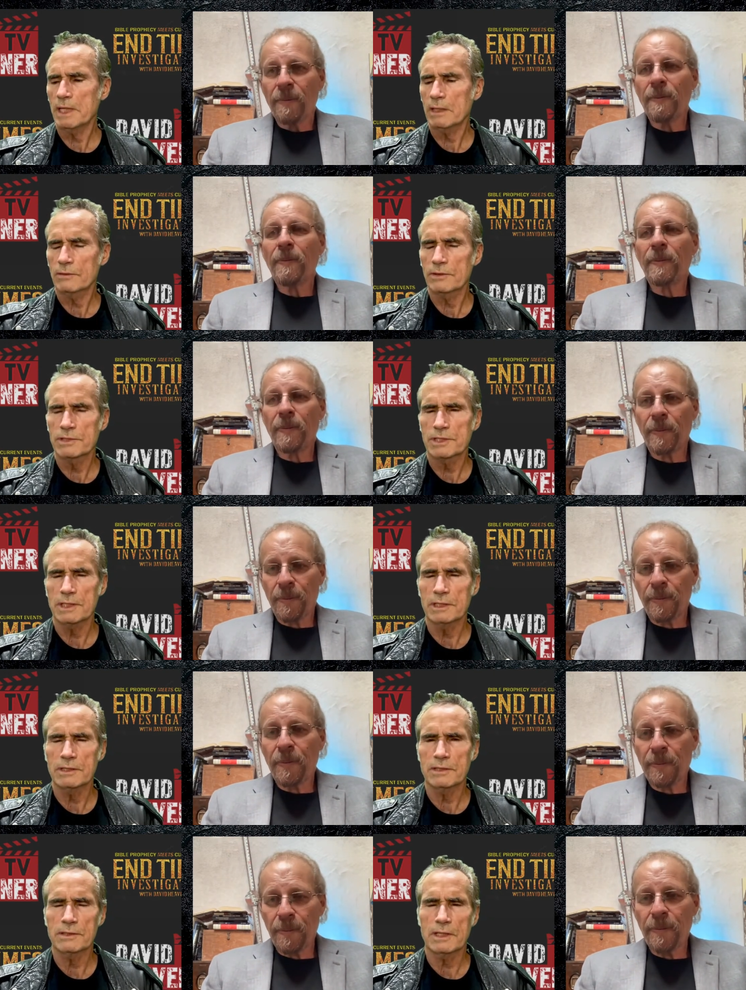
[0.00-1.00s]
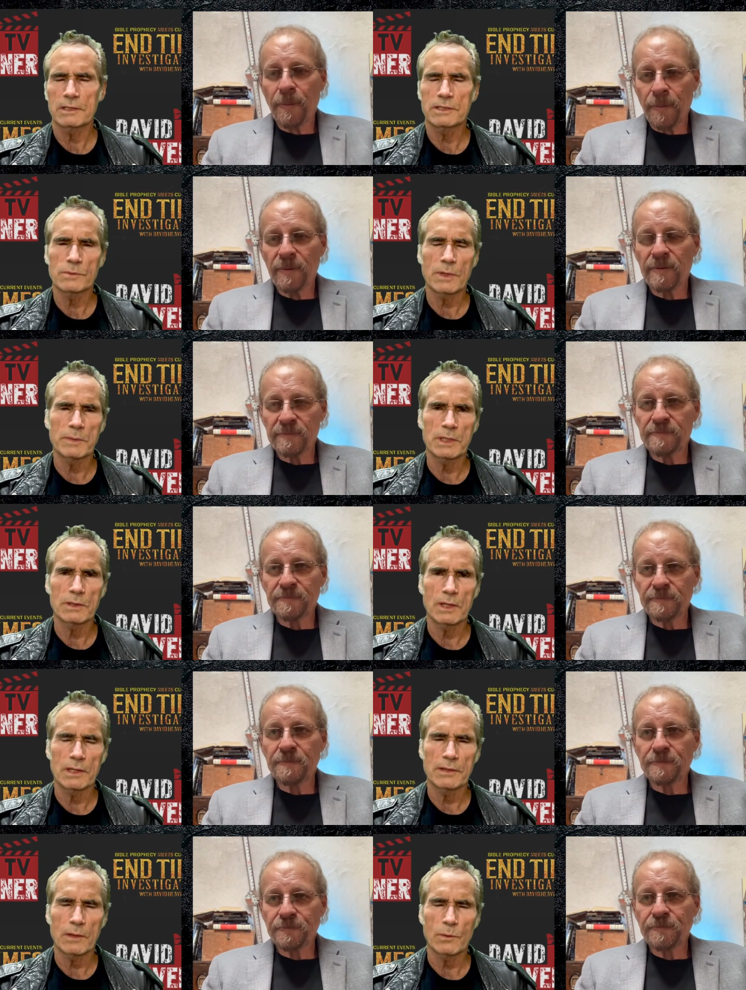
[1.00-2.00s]
Speaker 1: to mingle their seed. Did these women,
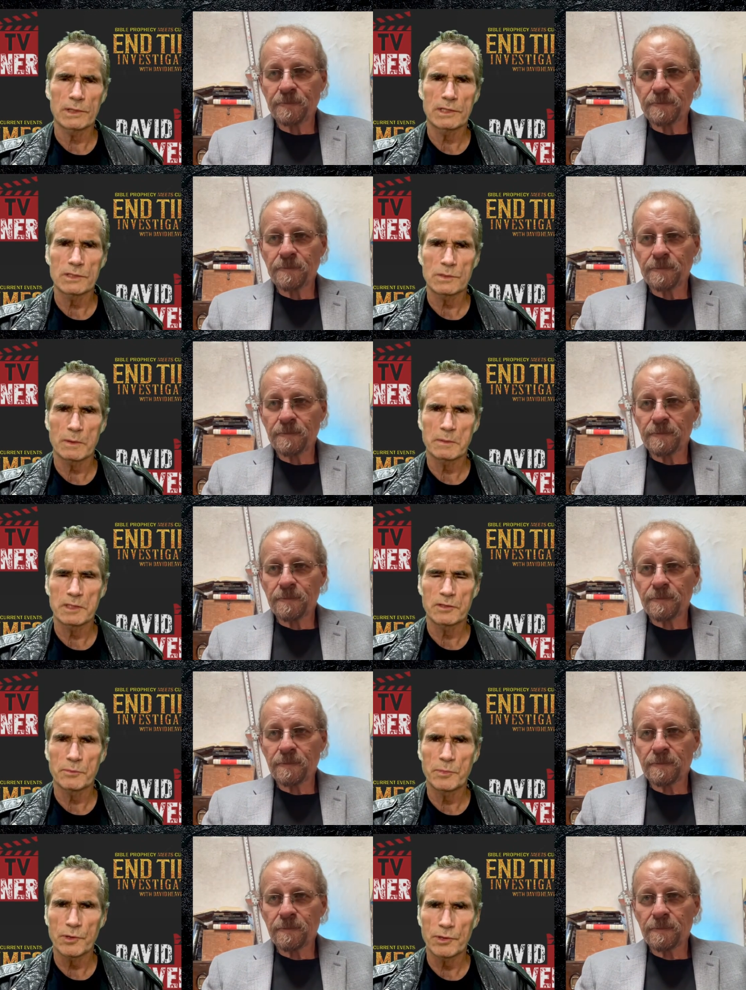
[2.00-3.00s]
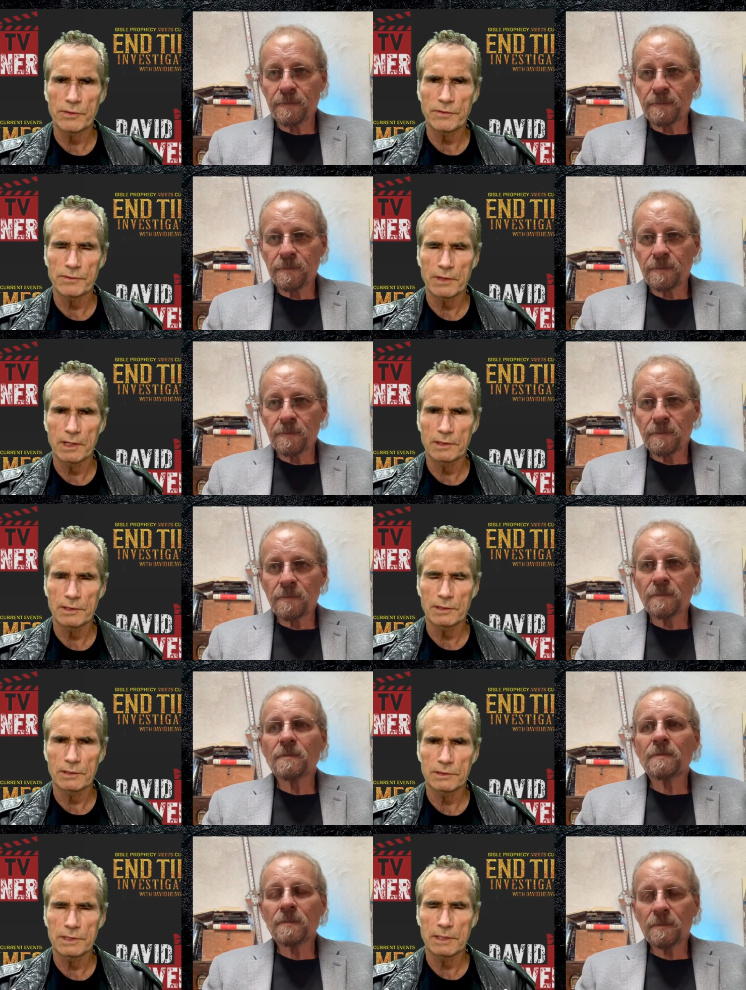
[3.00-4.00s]
they want these women to birth a
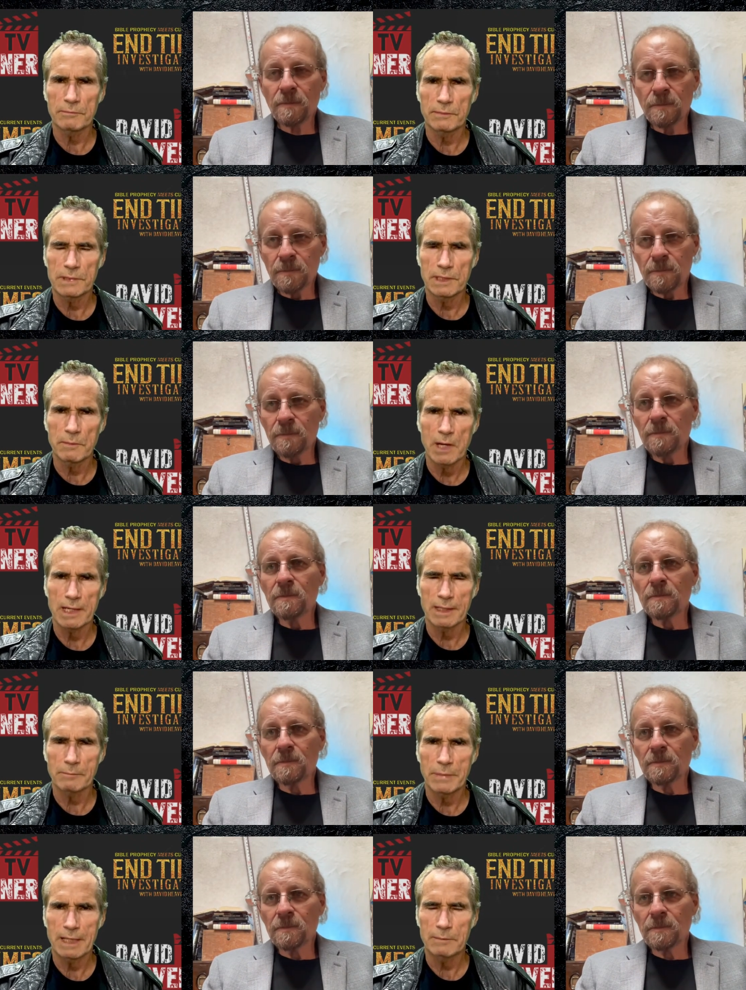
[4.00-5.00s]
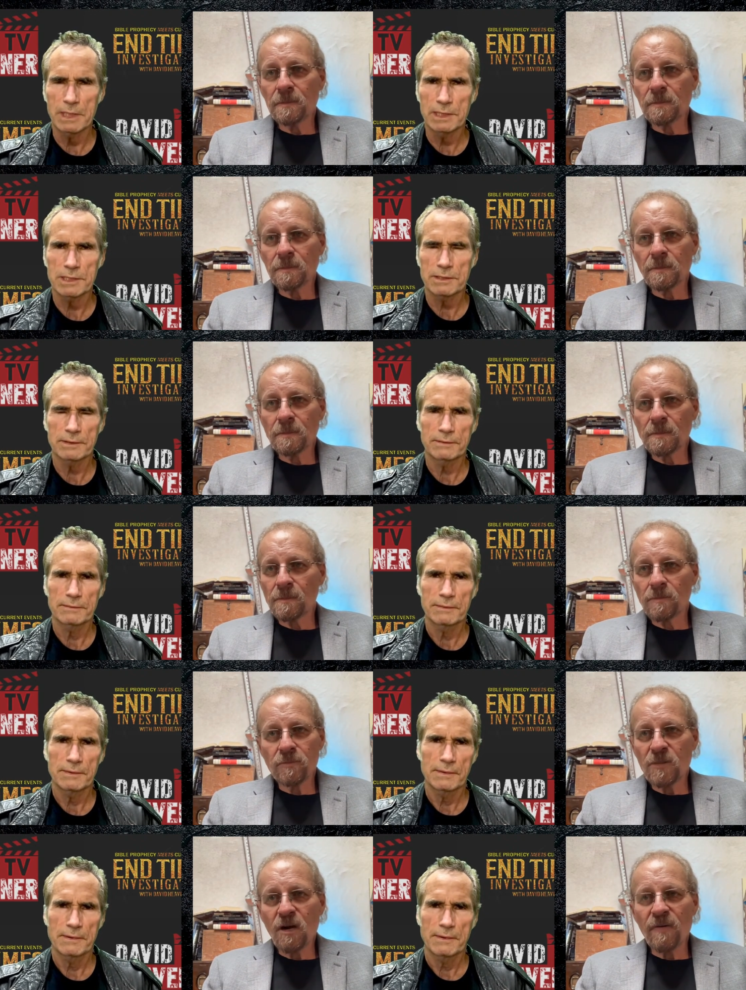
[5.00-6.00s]
little demonic babies?
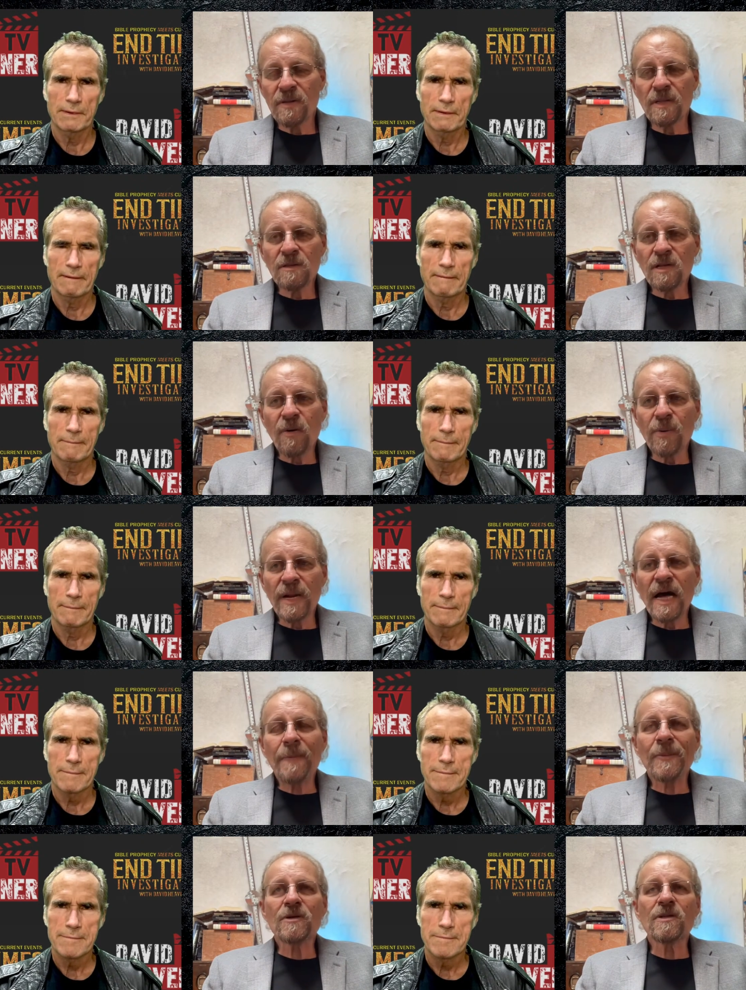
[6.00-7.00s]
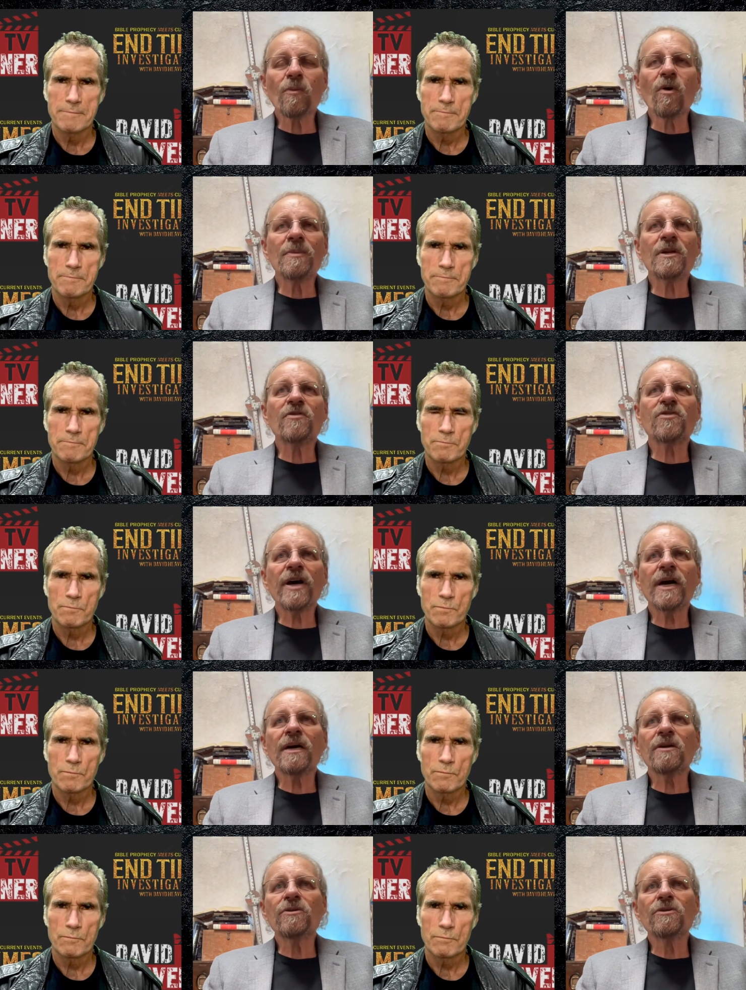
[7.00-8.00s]
Speaker 2: No, that's not what happens. The woman is
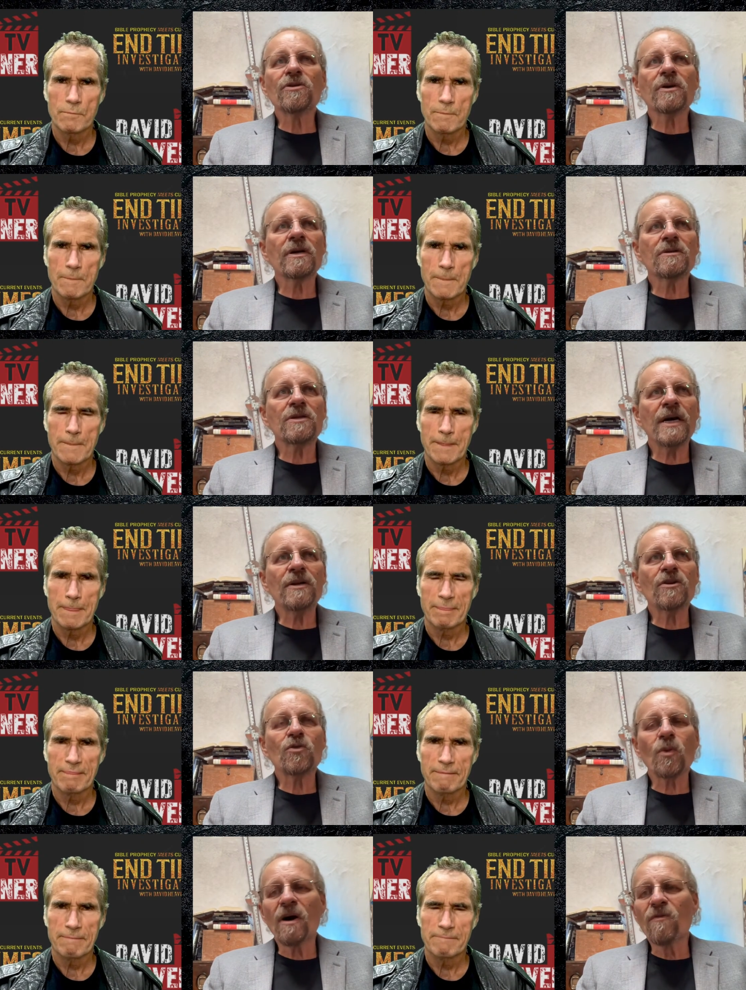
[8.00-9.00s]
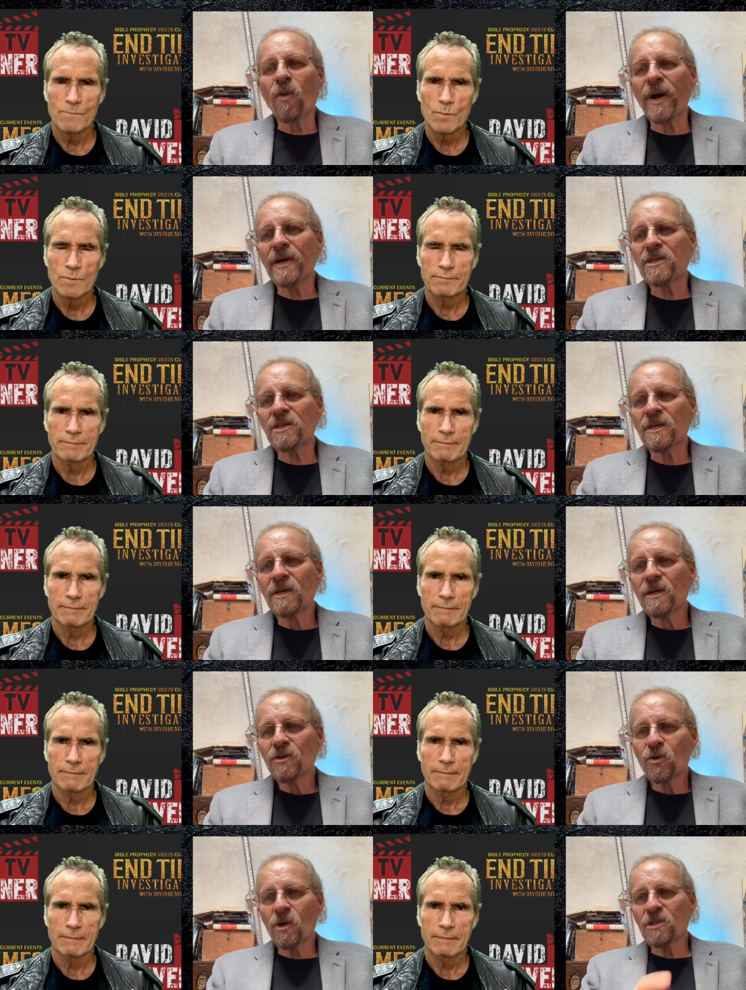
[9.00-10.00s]
taken usually at 10 to 12 weeks
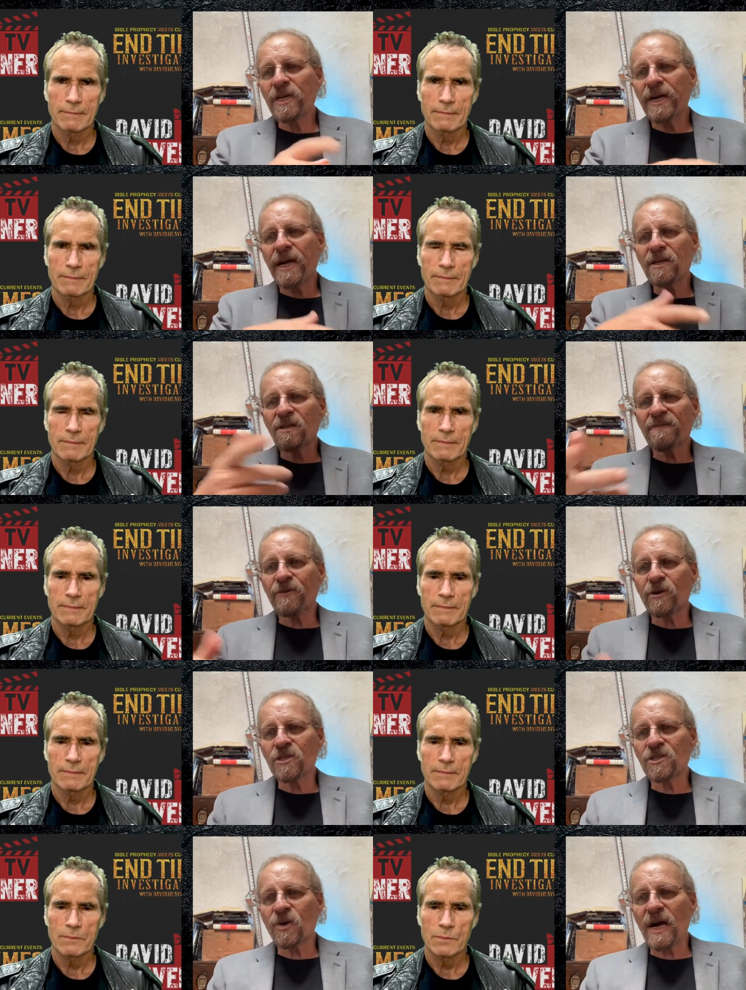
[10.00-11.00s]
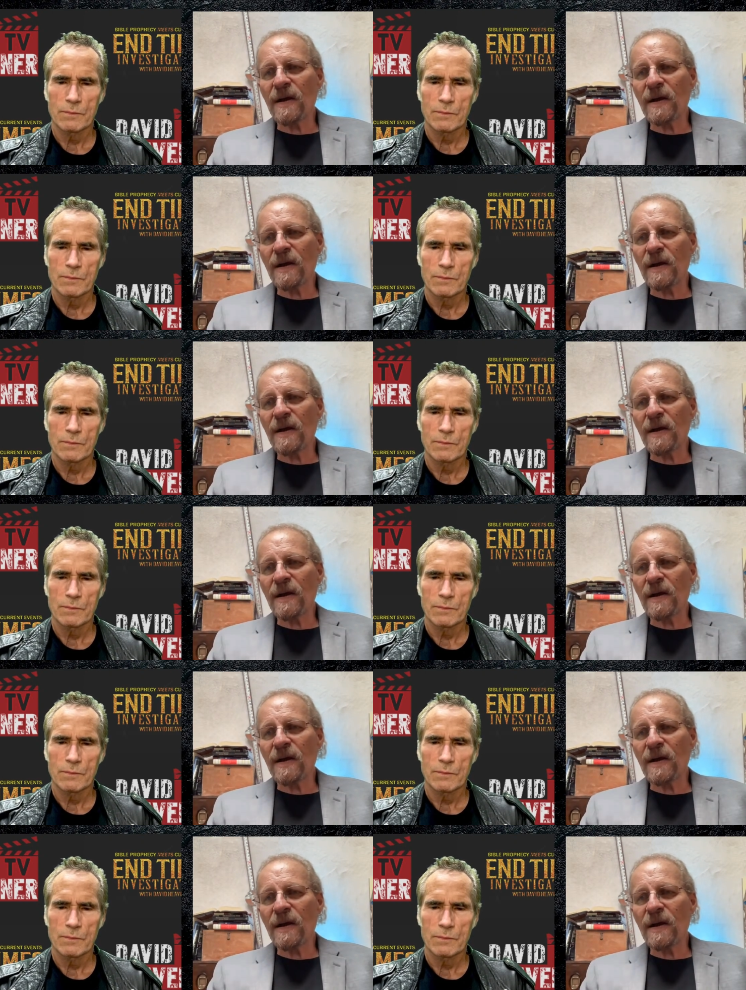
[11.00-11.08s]
towards the end of the first